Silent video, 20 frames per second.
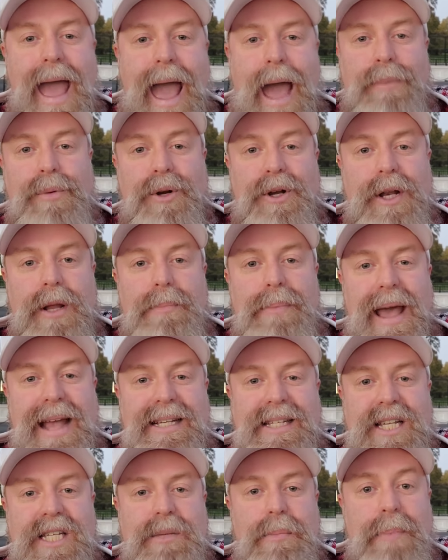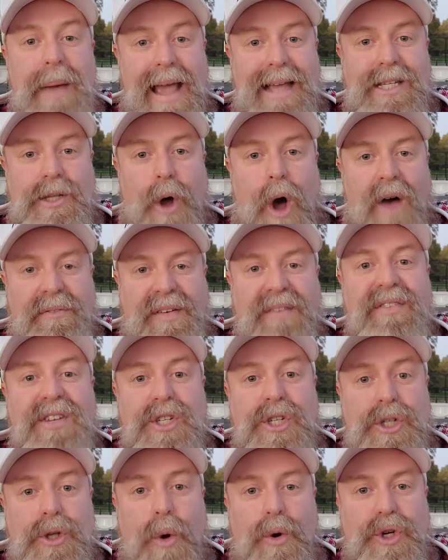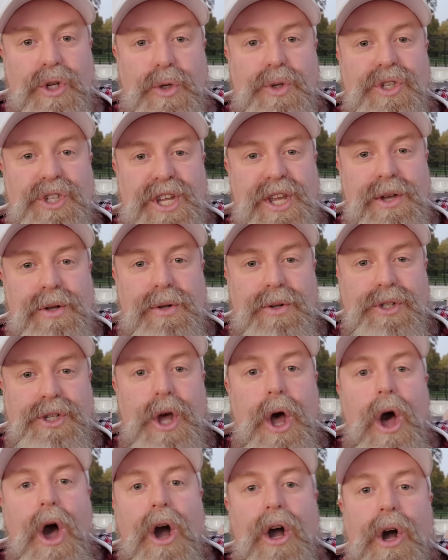and we're going to base this base off of social skills,